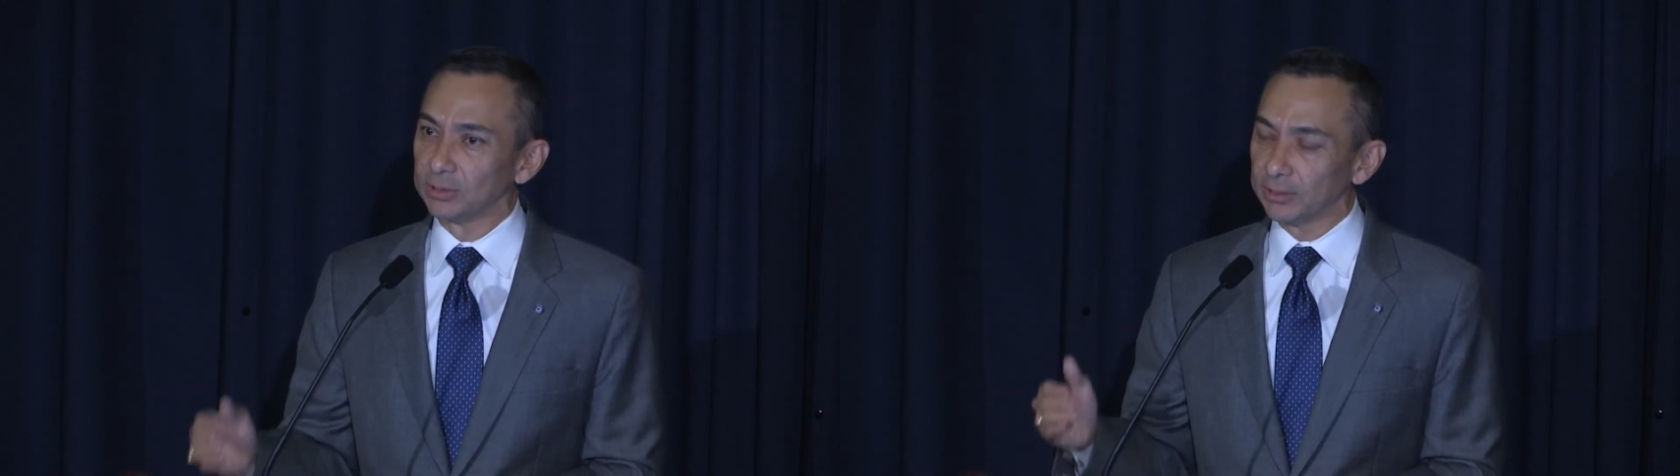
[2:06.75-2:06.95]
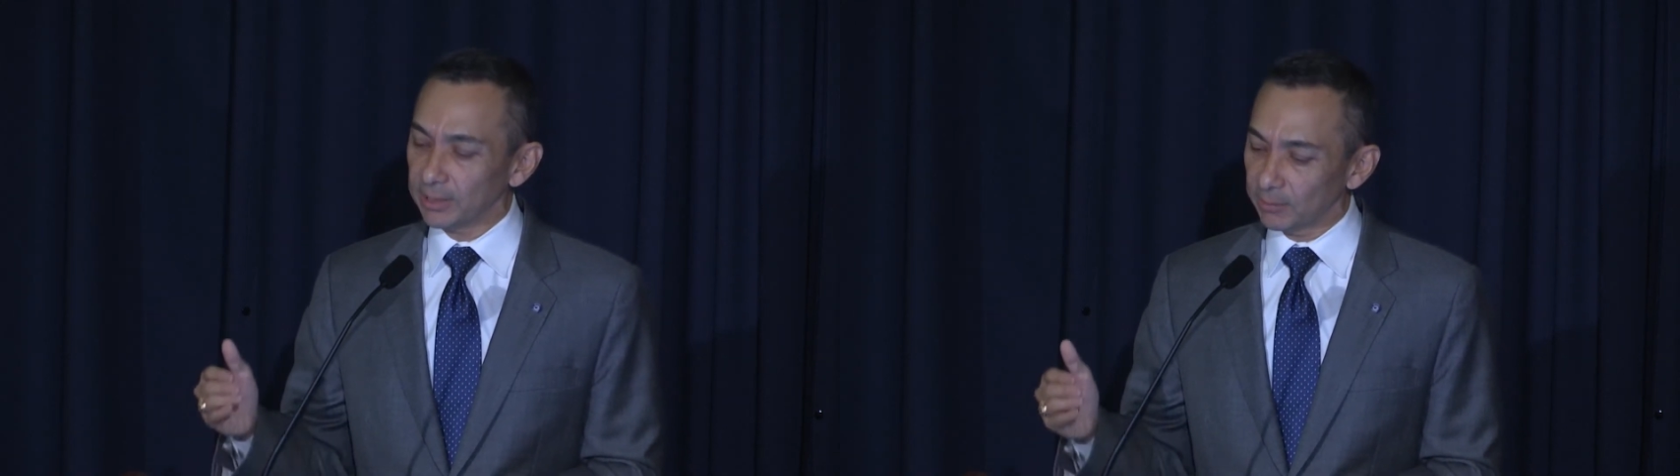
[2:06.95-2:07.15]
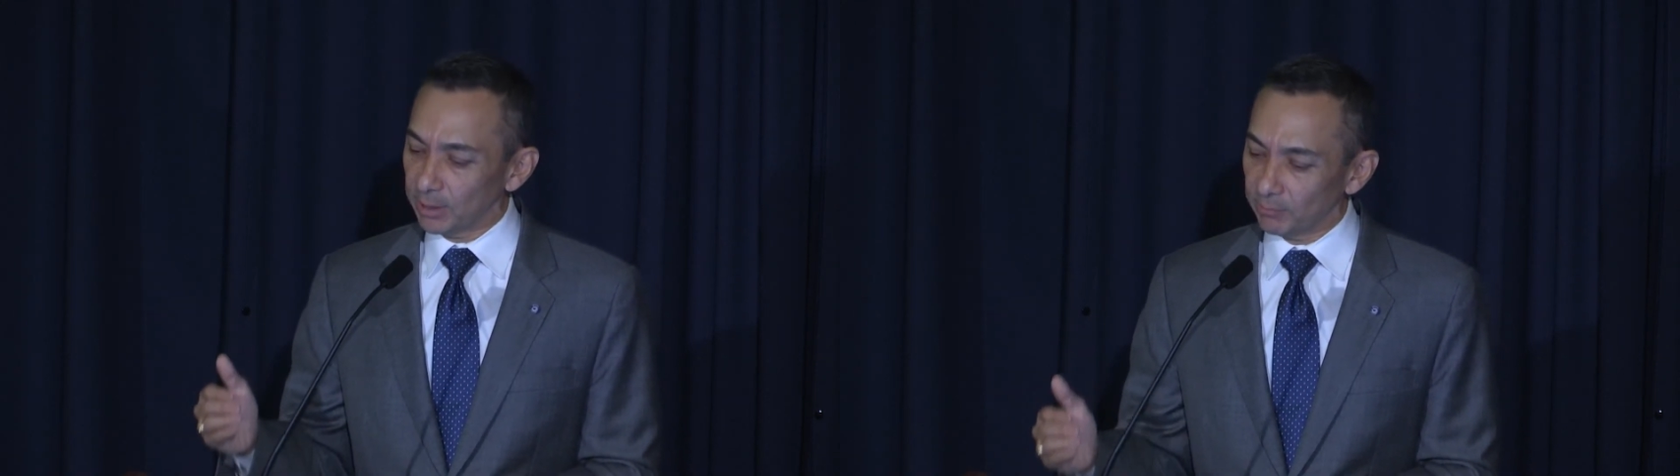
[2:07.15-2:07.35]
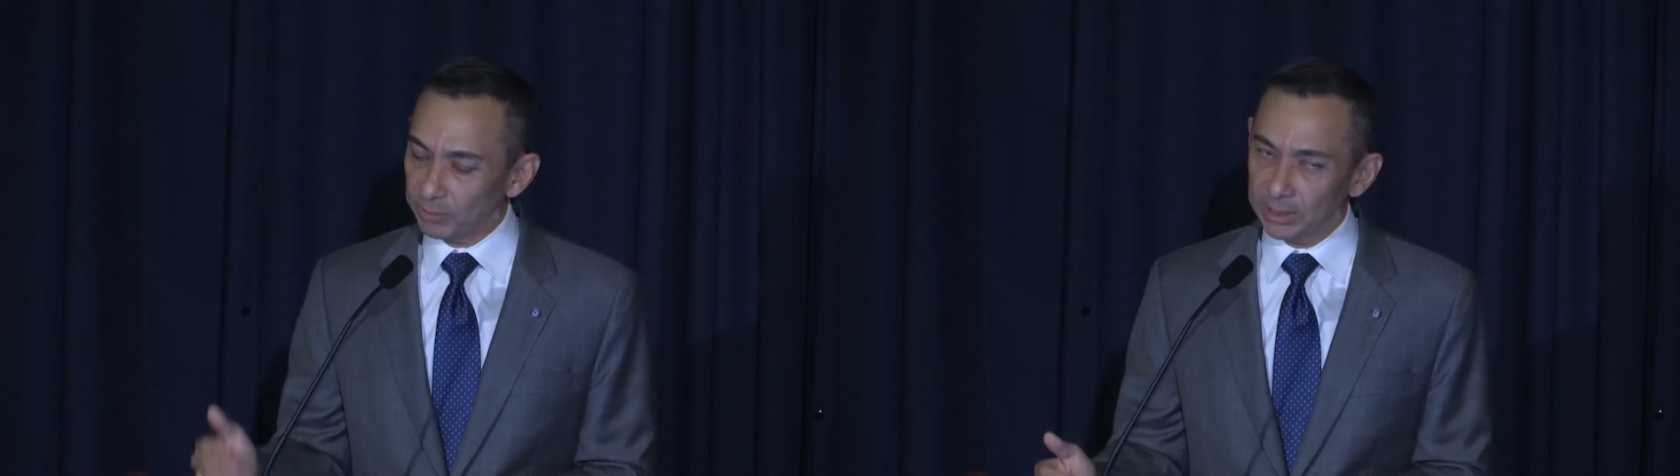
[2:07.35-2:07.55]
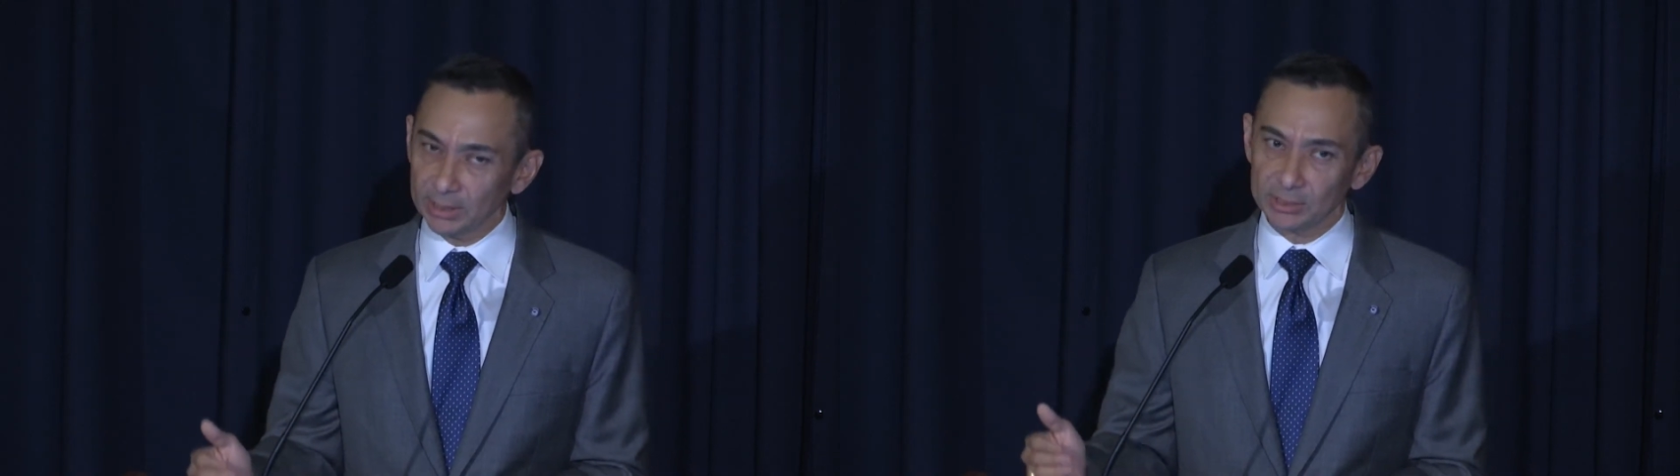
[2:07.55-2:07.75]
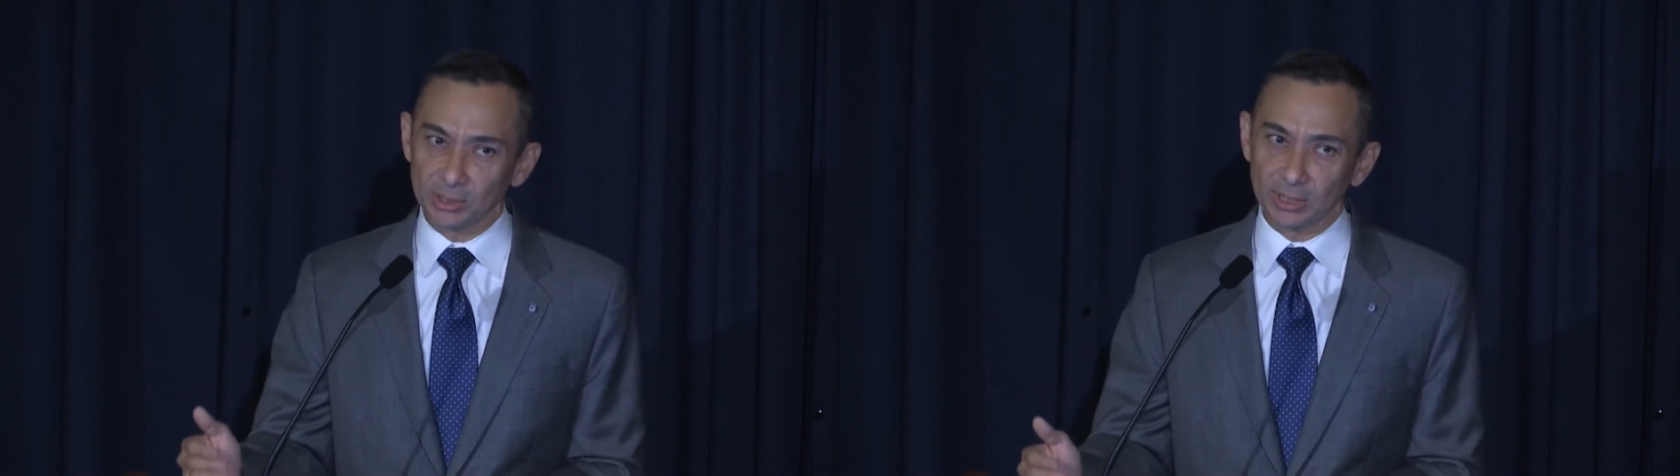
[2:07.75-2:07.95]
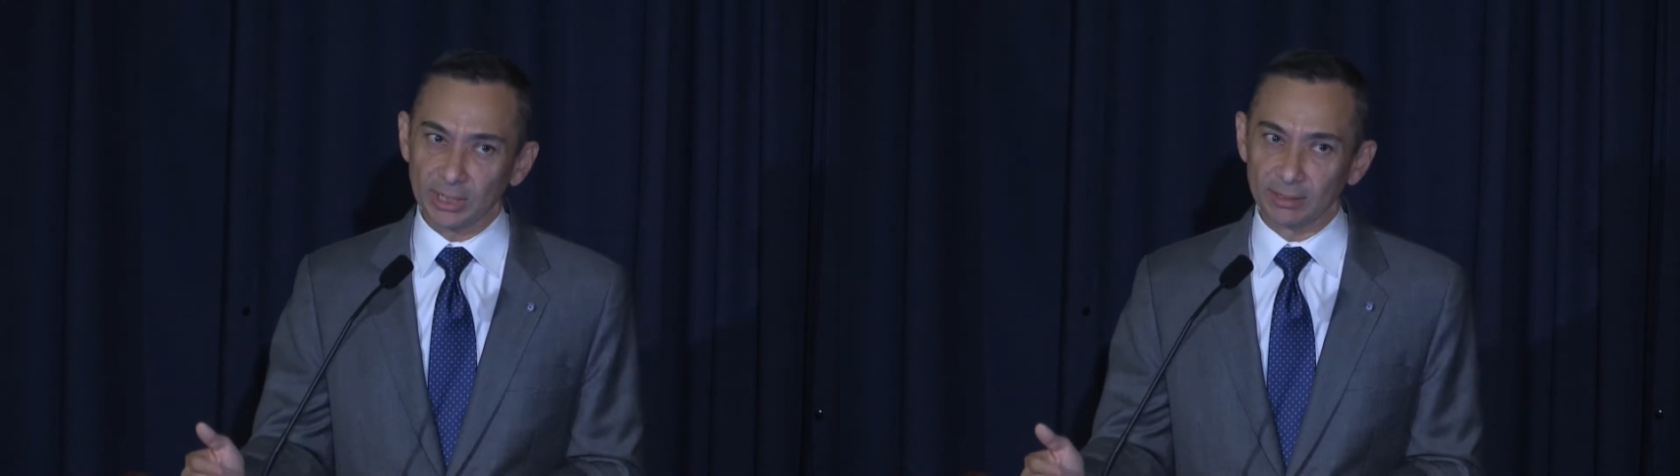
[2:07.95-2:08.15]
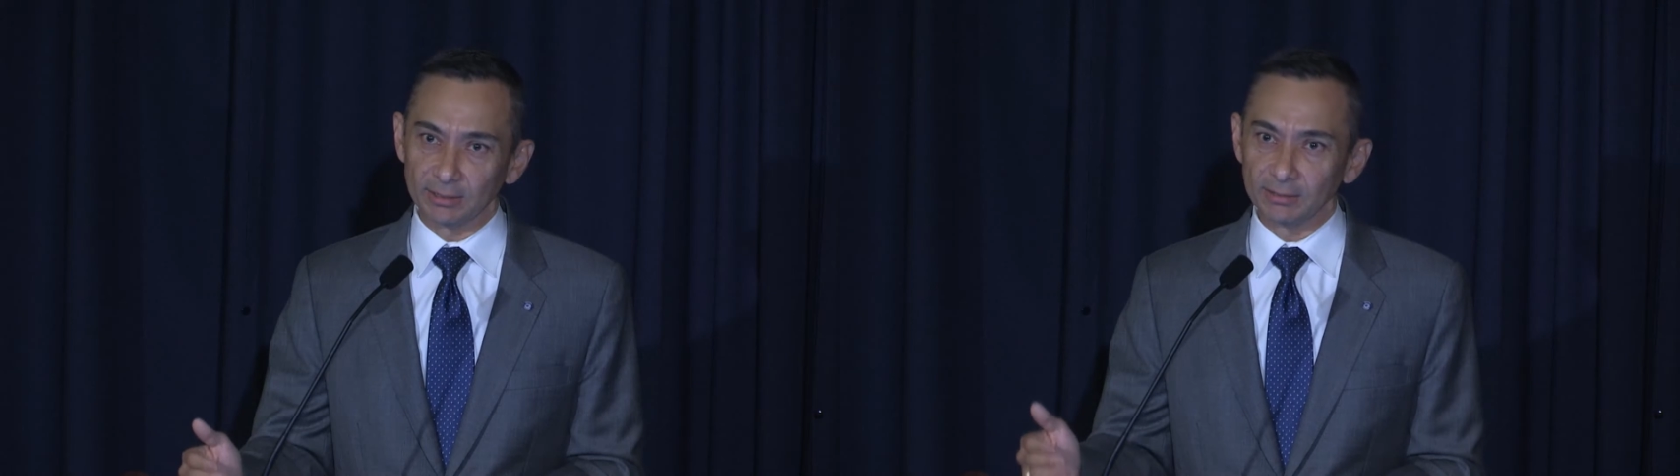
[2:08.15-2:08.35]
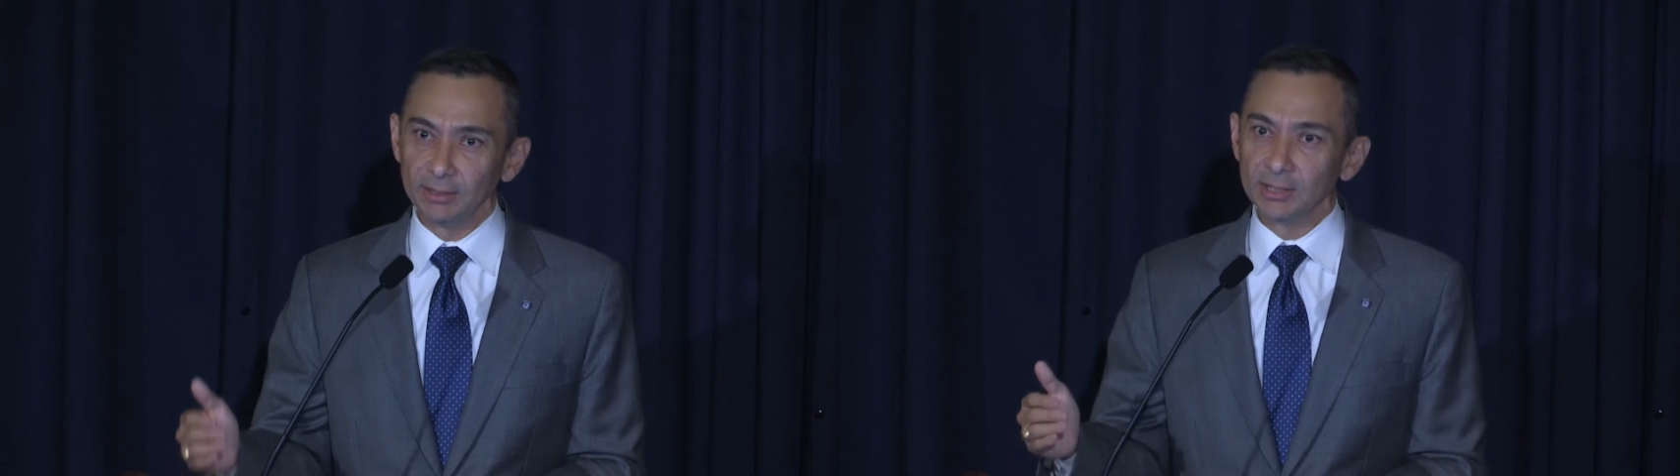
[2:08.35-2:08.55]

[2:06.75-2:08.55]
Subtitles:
to think about being educated